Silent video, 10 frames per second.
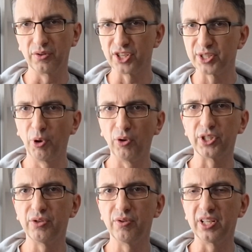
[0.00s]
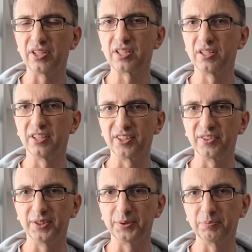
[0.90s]
smaller units.
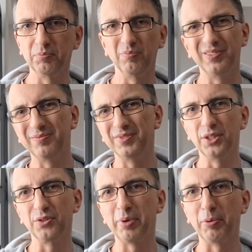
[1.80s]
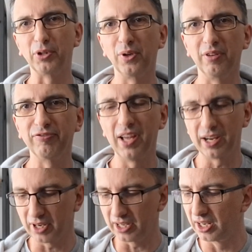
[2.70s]
People call it fly
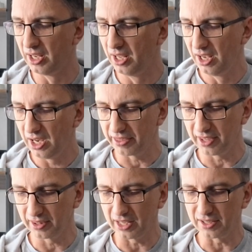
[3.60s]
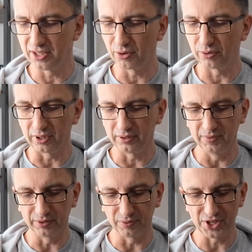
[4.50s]
rig. I think it
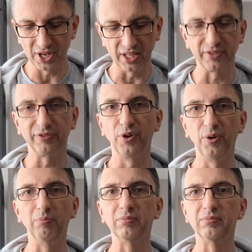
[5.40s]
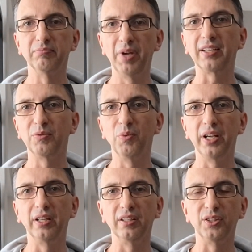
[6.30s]
originates from back
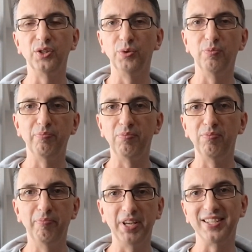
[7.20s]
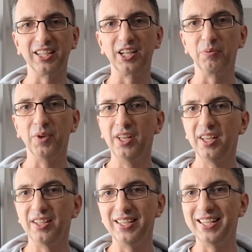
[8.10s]
when you basically
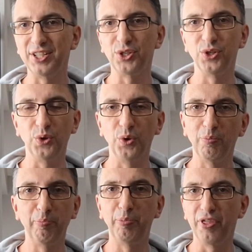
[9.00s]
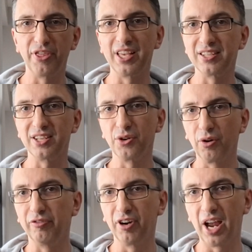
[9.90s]
needed to put things in
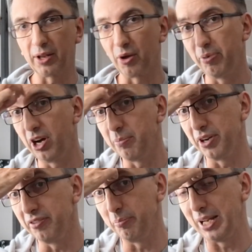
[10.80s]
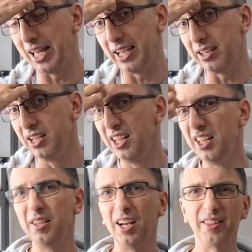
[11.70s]
your overhead compartment of a plane.
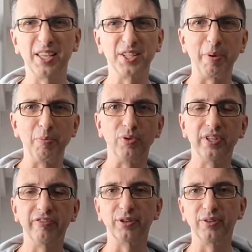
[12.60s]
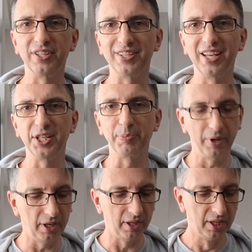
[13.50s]
I think it's a bit more difficult these days,
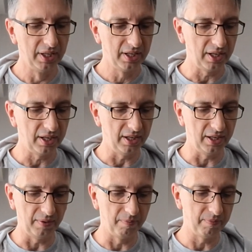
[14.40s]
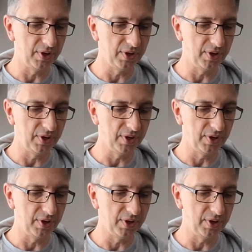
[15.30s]
but I